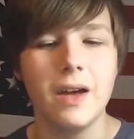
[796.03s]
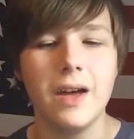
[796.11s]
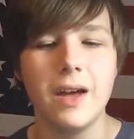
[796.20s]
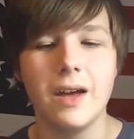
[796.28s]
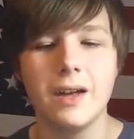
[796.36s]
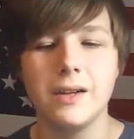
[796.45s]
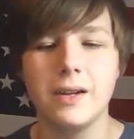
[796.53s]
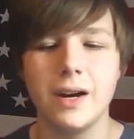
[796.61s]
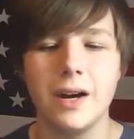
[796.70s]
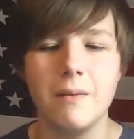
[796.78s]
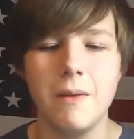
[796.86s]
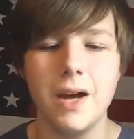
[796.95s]
And
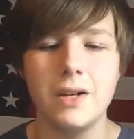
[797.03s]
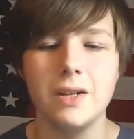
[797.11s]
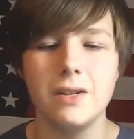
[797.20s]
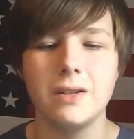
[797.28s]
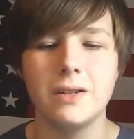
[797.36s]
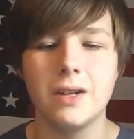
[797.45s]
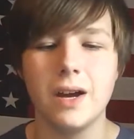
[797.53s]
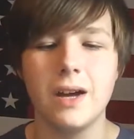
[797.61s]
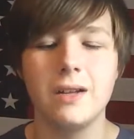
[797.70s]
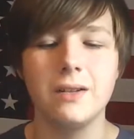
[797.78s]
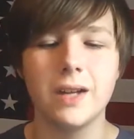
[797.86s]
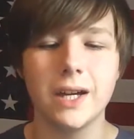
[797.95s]
I imagine,
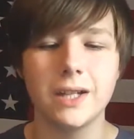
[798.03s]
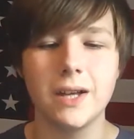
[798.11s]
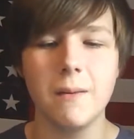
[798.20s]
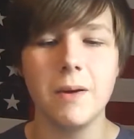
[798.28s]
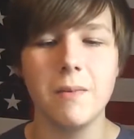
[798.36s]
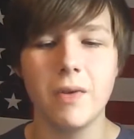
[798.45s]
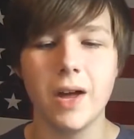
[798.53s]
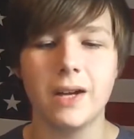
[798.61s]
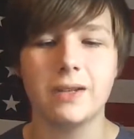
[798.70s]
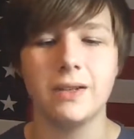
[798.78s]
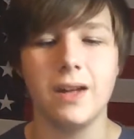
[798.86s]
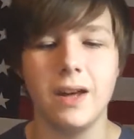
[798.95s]
like, some people
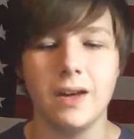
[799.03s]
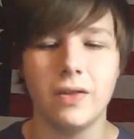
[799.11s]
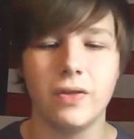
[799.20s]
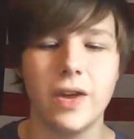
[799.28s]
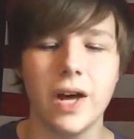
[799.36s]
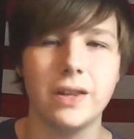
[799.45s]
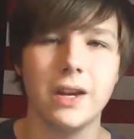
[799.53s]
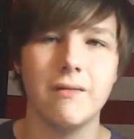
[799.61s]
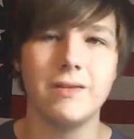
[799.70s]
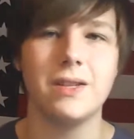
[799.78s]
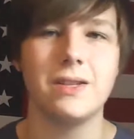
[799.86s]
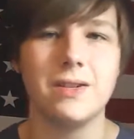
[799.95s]
actually thought that I
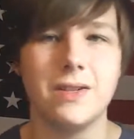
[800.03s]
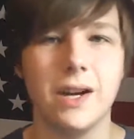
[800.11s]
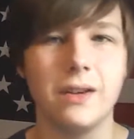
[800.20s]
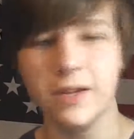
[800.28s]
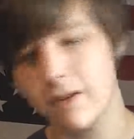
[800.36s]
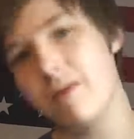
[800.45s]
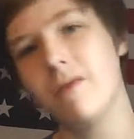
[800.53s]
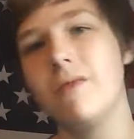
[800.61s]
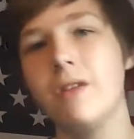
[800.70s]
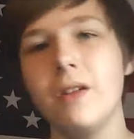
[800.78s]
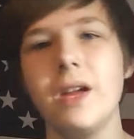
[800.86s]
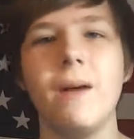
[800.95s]
was into Zelda, when
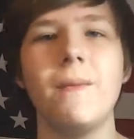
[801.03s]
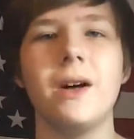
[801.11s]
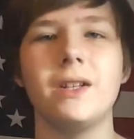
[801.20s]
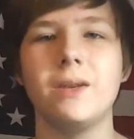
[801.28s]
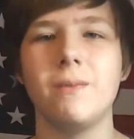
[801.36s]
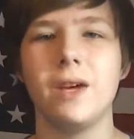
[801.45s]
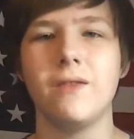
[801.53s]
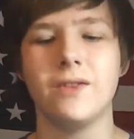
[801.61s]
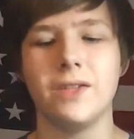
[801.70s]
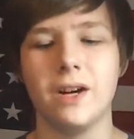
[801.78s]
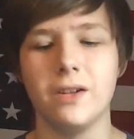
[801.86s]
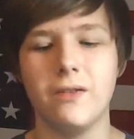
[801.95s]
really I'm not that big of a
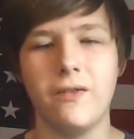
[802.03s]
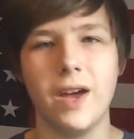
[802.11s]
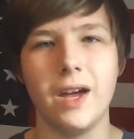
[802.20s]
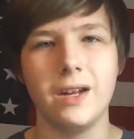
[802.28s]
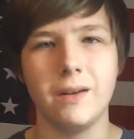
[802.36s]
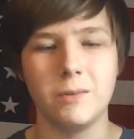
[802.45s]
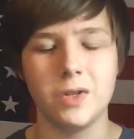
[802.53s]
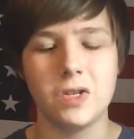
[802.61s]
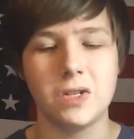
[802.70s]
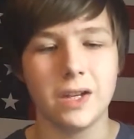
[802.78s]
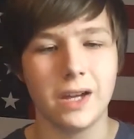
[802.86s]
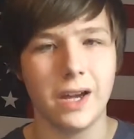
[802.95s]
Zelda fan. I'm
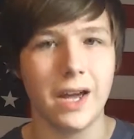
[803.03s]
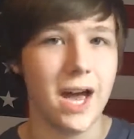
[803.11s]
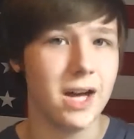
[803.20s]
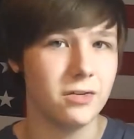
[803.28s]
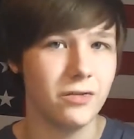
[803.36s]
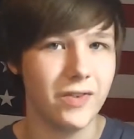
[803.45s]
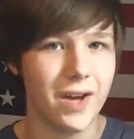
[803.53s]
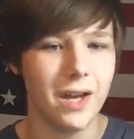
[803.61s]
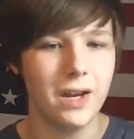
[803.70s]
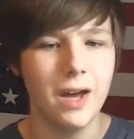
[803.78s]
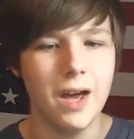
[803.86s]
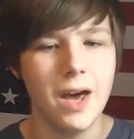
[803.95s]
just like a casual
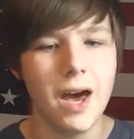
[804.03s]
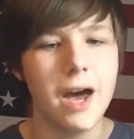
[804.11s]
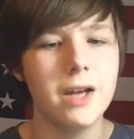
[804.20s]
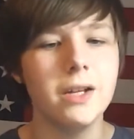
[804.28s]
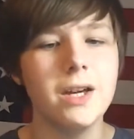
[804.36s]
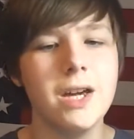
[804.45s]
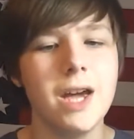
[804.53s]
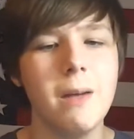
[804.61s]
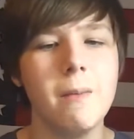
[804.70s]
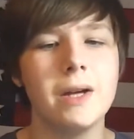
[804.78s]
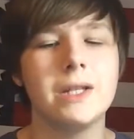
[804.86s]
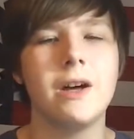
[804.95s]
fan. I only
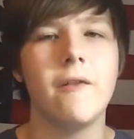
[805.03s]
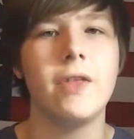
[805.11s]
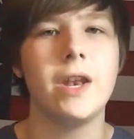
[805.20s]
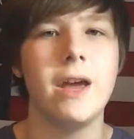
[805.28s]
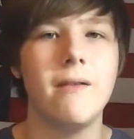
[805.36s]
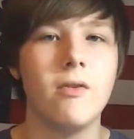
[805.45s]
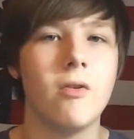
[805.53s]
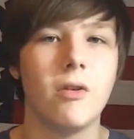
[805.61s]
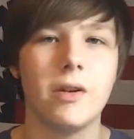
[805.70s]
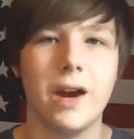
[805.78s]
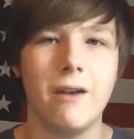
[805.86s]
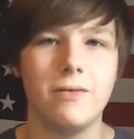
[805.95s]
gave myself the name
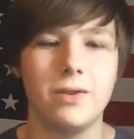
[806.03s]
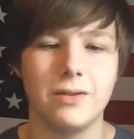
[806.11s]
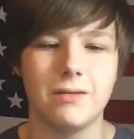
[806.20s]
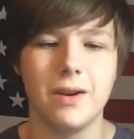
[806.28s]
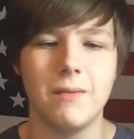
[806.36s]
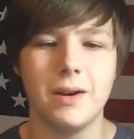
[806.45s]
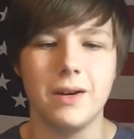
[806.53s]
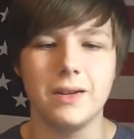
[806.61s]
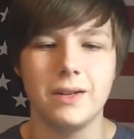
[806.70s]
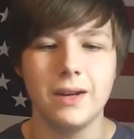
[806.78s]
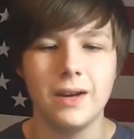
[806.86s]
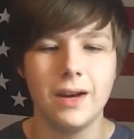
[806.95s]
GoronGuy123
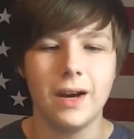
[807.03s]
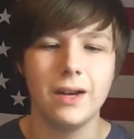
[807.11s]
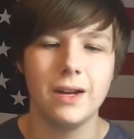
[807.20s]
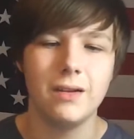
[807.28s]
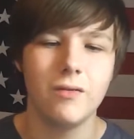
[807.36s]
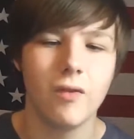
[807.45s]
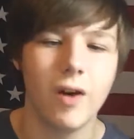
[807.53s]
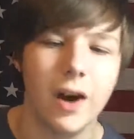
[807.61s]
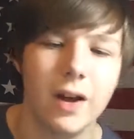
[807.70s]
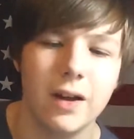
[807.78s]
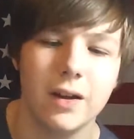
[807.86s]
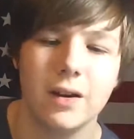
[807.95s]
because I didn't
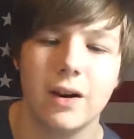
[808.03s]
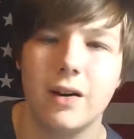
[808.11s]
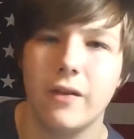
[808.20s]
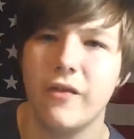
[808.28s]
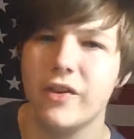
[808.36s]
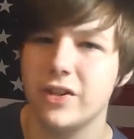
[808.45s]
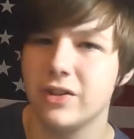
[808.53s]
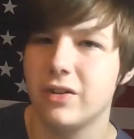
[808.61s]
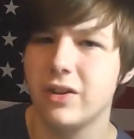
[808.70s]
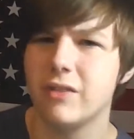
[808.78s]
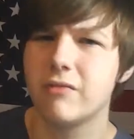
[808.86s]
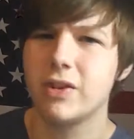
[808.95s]
want an
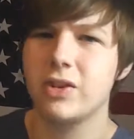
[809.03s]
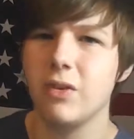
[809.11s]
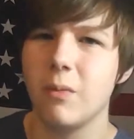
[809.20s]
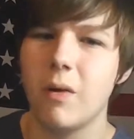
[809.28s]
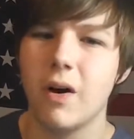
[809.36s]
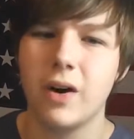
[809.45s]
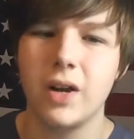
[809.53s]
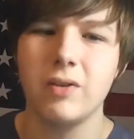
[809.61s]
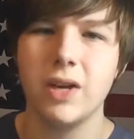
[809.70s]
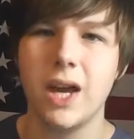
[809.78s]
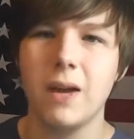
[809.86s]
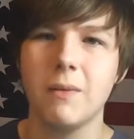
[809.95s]
unoriginal Mario
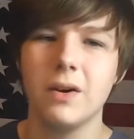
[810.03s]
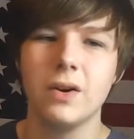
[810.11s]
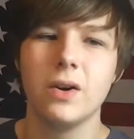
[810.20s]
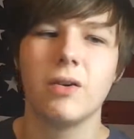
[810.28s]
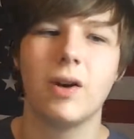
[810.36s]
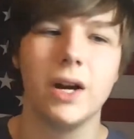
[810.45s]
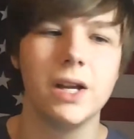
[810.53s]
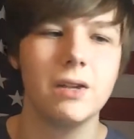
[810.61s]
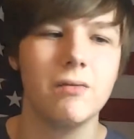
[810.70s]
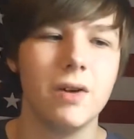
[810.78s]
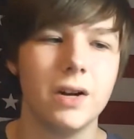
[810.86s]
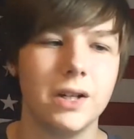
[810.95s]
name, or I
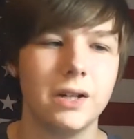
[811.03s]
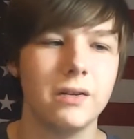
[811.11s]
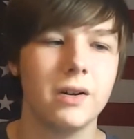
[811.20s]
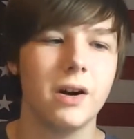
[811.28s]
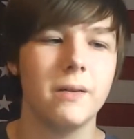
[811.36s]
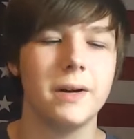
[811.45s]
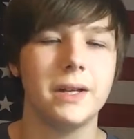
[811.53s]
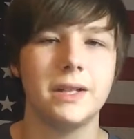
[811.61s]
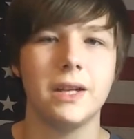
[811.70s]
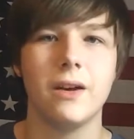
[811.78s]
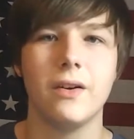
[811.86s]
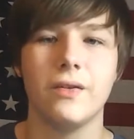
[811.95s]
didn't want to call
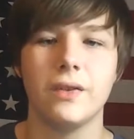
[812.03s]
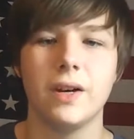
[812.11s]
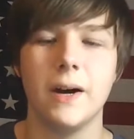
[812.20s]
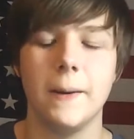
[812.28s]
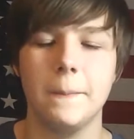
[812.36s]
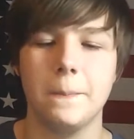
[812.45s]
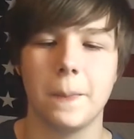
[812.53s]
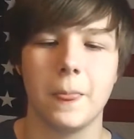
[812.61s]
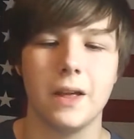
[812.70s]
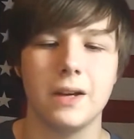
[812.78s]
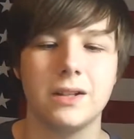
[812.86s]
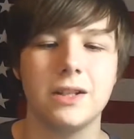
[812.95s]
myself
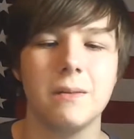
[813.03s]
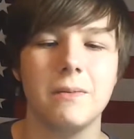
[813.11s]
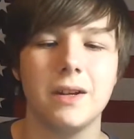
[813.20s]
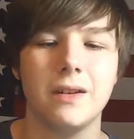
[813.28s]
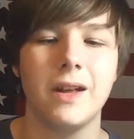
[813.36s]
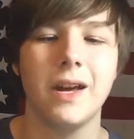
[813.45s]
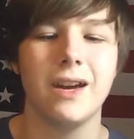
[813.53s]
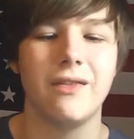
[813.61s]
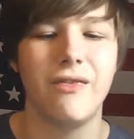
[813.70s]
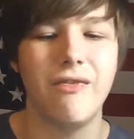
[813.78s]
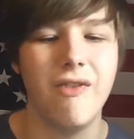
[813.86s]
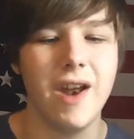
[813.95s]
something like
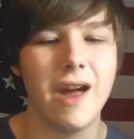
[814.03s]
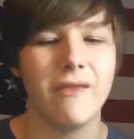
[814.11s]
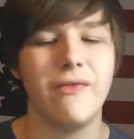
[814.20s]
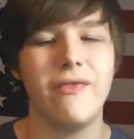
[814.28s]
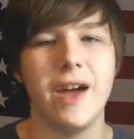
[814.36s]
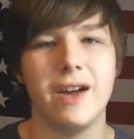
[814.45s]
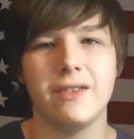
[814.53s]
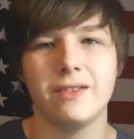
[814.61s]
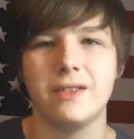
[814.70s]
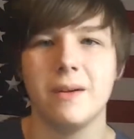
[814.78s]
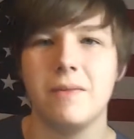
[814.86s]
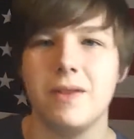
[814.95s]
FNAF fan or
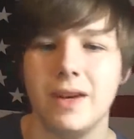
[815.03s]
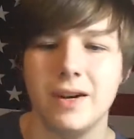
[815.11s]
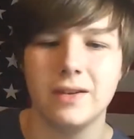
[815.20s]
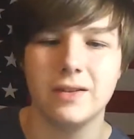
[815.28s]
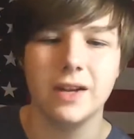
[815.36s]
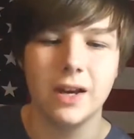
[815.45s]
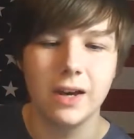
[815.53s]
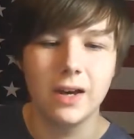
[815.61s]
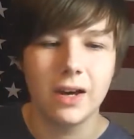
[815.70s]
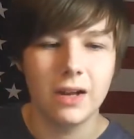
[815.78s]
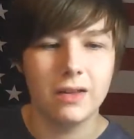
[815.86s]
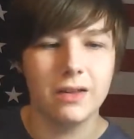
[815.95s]
something, because
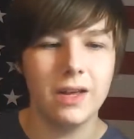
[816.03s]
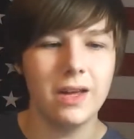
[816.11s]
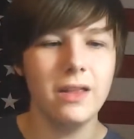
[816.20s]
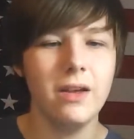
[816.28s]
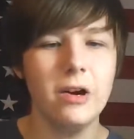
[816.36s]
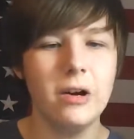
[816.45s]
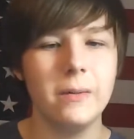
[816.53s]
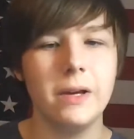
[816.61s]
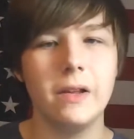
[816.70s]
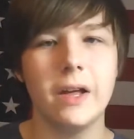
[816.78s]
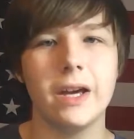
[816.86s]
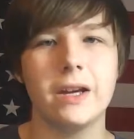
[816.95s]
then there will
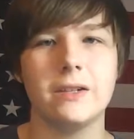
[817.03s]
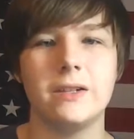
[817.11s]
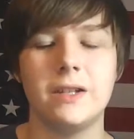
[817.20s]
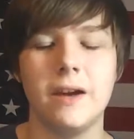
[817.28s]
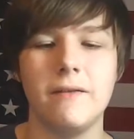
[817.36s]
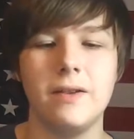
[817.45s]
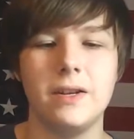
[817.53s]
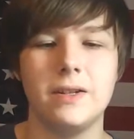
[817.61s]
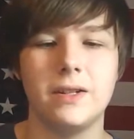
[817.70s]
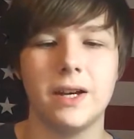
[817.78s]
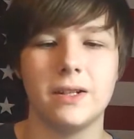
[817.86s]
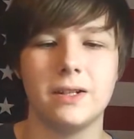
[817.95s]
be like a
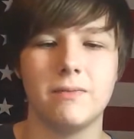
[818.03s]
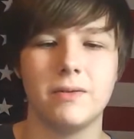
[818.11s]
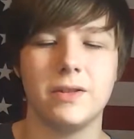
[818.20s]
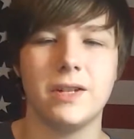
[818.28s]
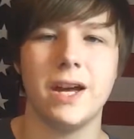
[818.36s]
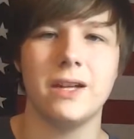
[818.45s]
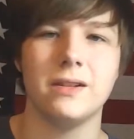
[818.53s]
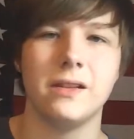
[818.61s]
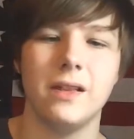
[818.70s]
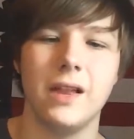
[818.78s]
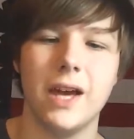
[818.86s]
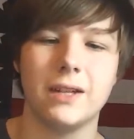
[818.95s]

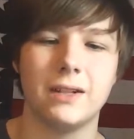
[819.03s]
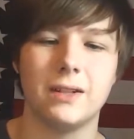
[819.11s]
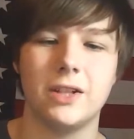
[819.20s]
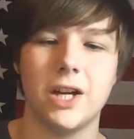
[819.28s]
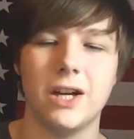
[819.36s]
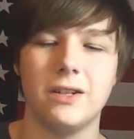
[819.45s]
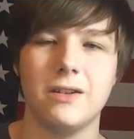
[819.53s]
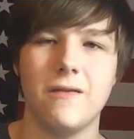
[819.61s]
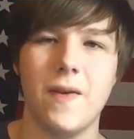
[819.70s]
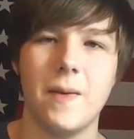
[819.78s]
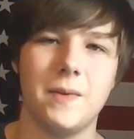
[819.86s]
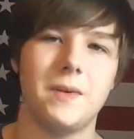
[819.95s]
76% less chance
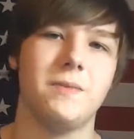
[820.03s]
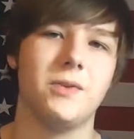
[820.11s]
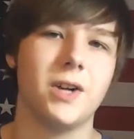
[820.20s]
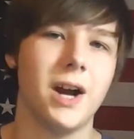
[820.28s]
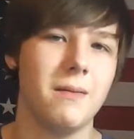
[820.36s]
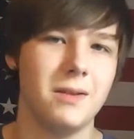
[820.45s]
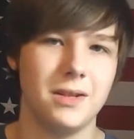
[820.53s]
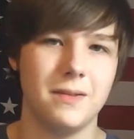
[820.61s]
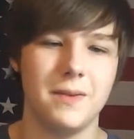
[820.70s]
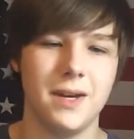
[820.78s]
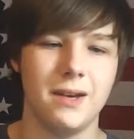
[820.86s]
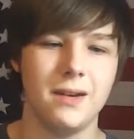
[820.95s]
of them subscribing to
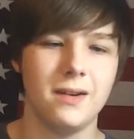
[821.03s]
me.